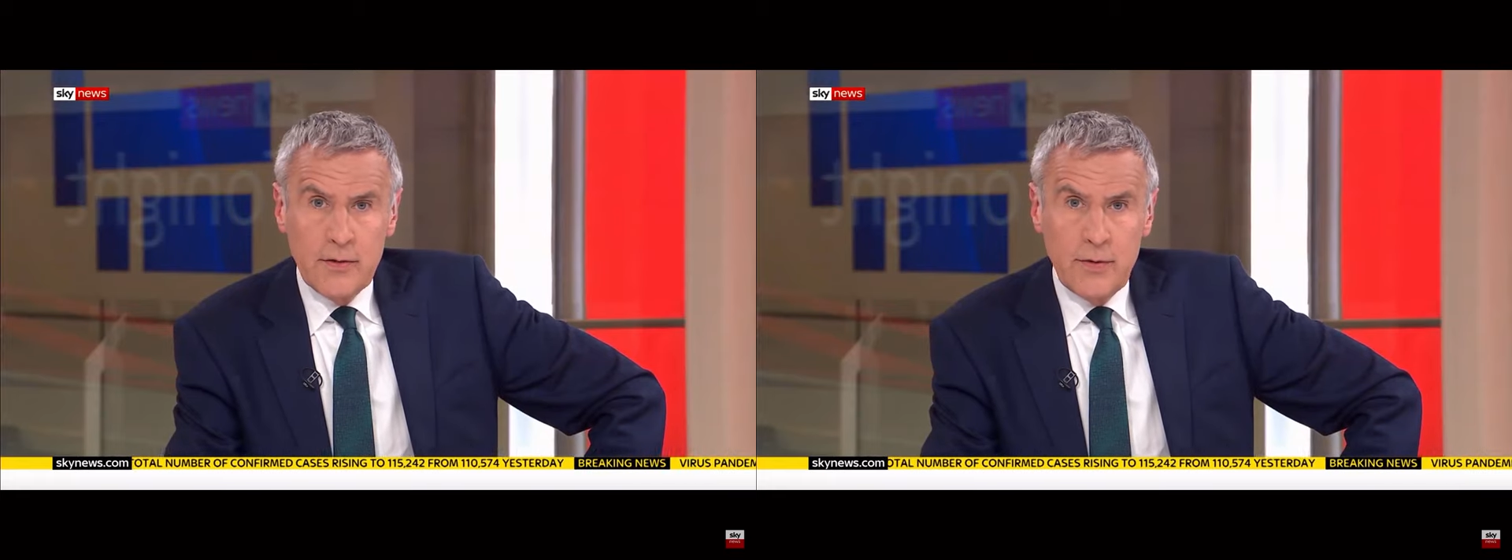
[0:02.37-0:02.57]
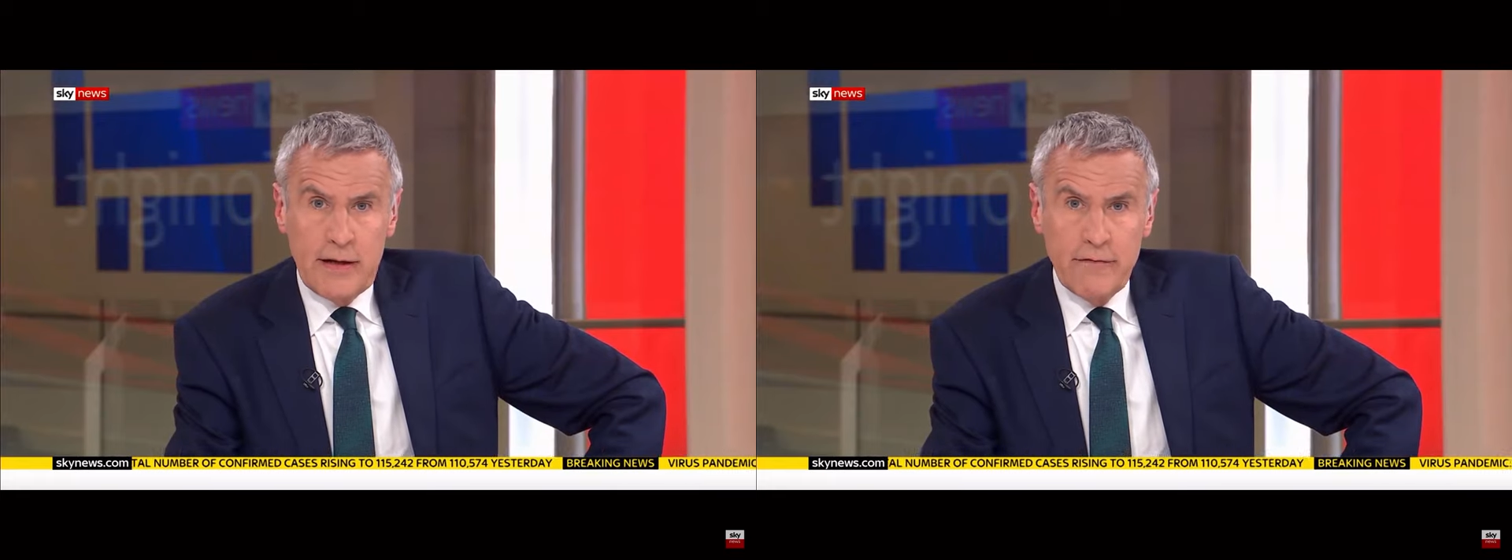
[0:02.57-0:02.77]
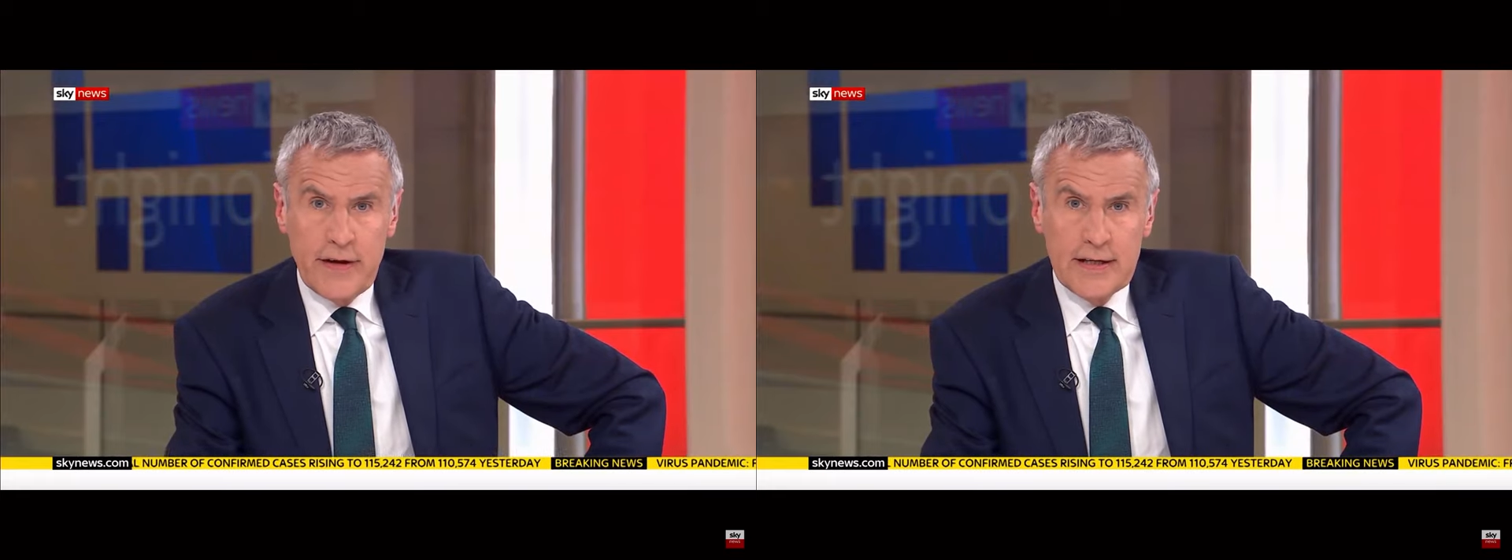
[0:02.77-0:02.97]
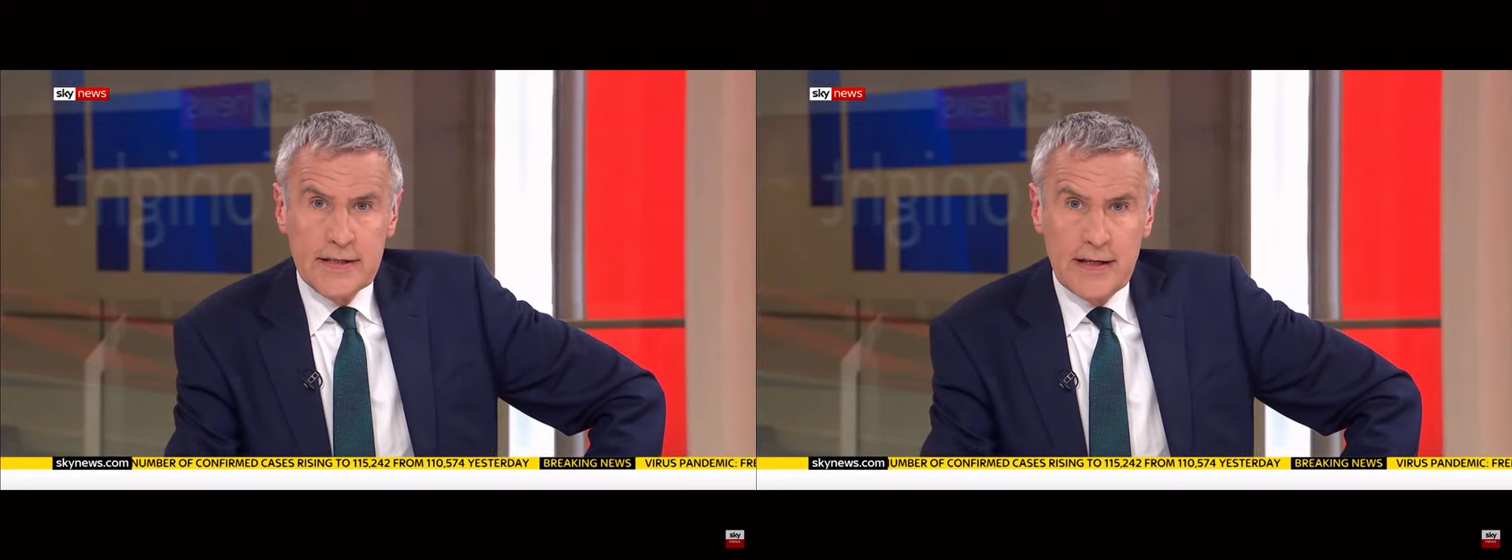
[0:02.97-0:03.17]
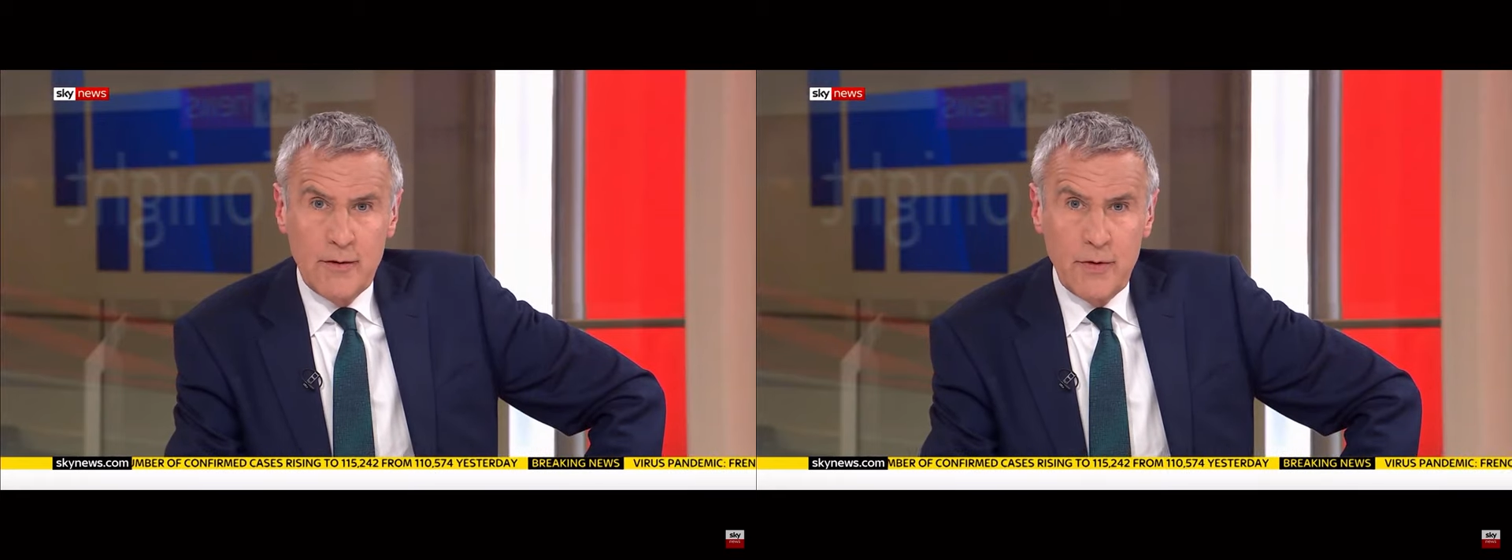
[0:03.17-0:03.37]
we're
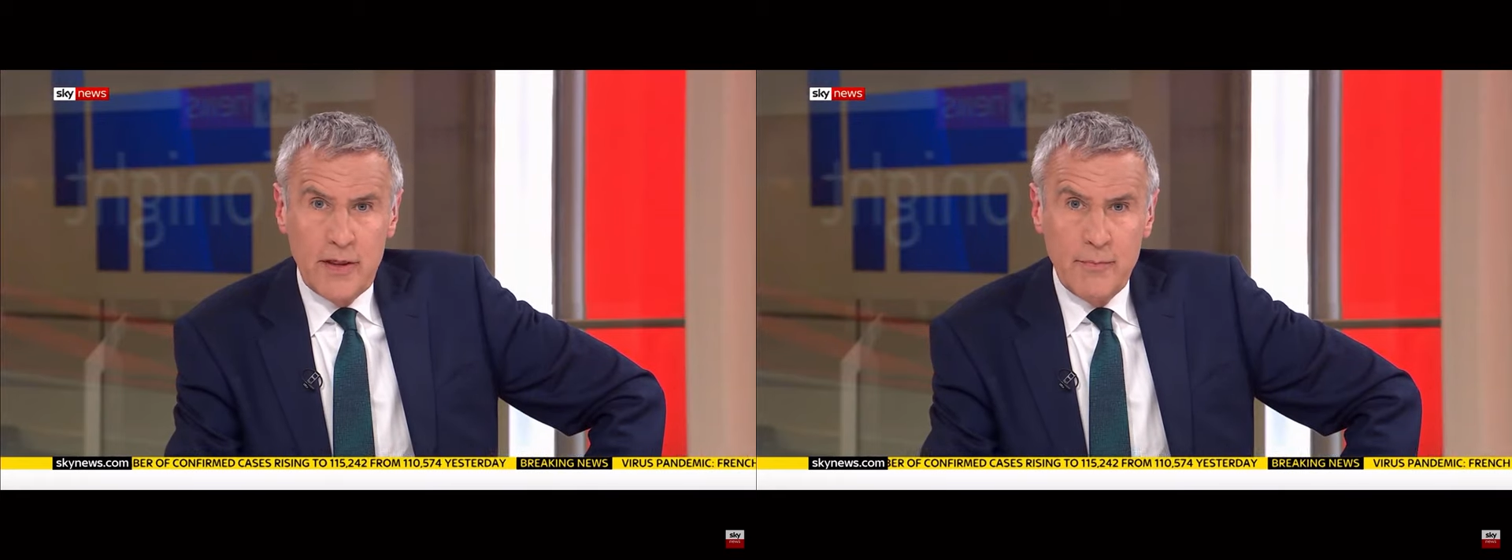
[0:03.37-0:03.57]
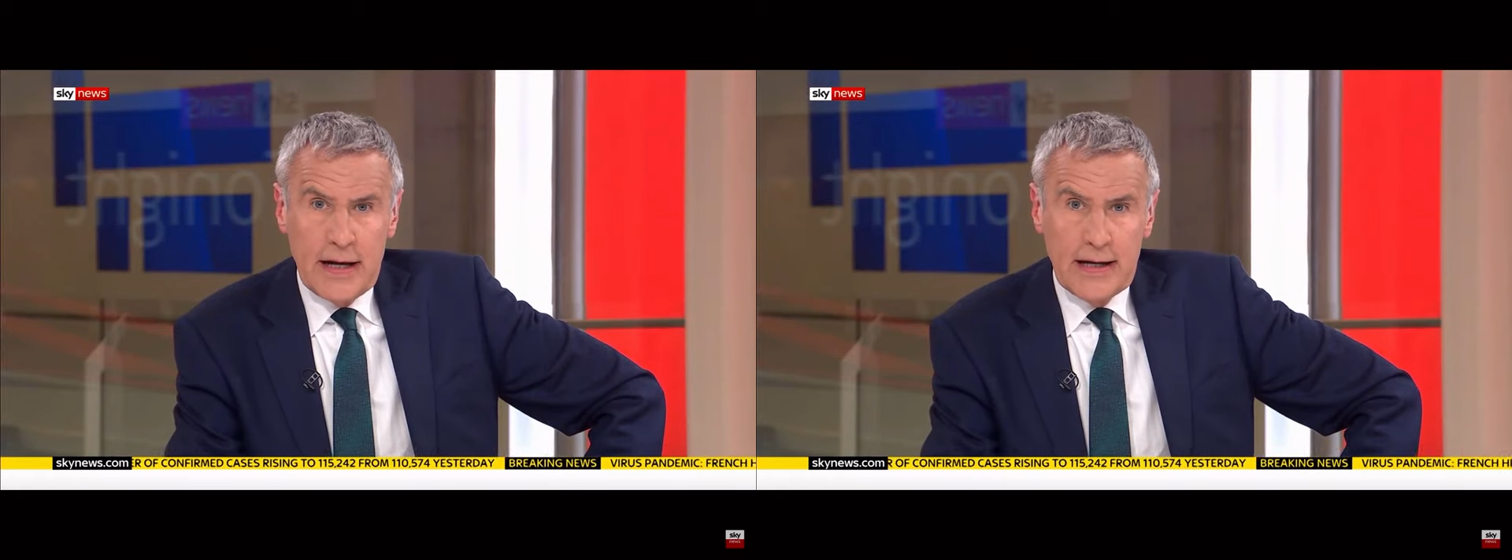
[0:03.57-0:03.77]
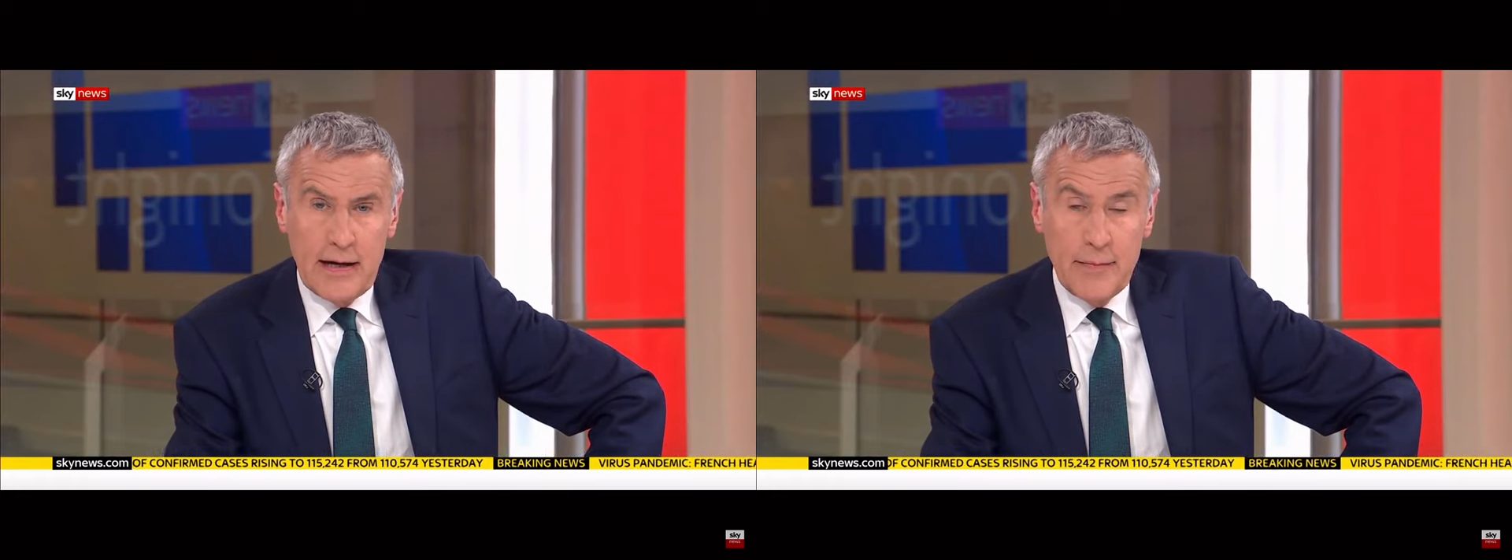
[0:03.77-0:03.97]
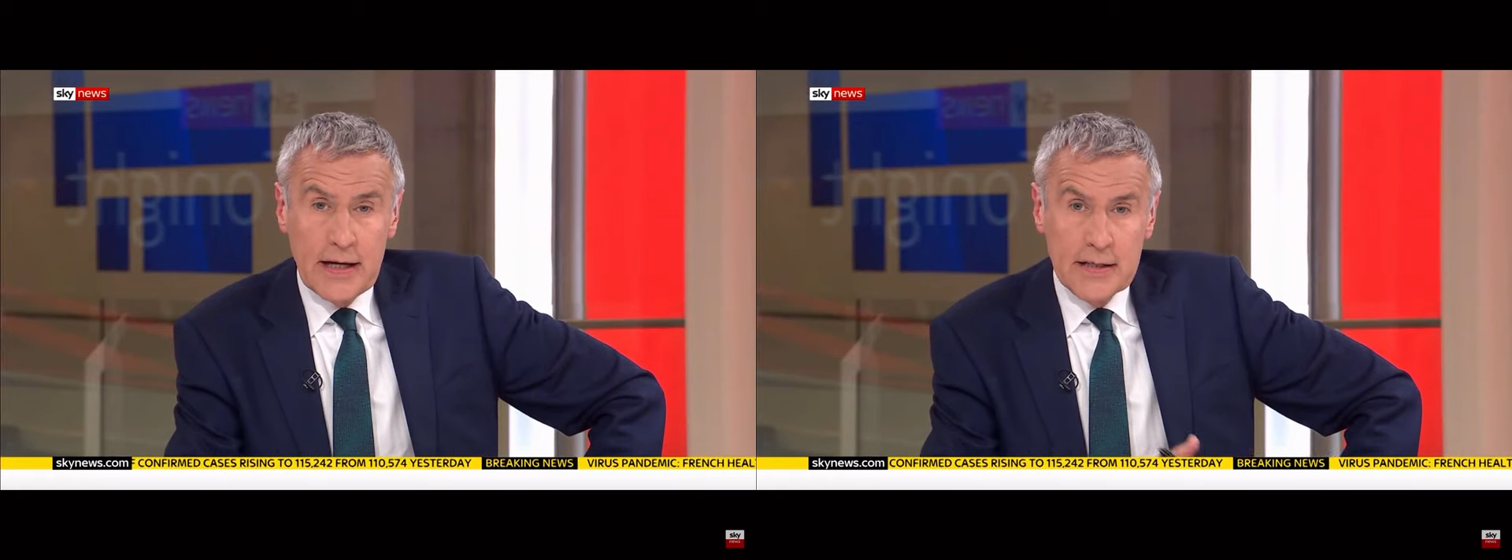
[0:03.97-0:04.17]
facing with the pandemic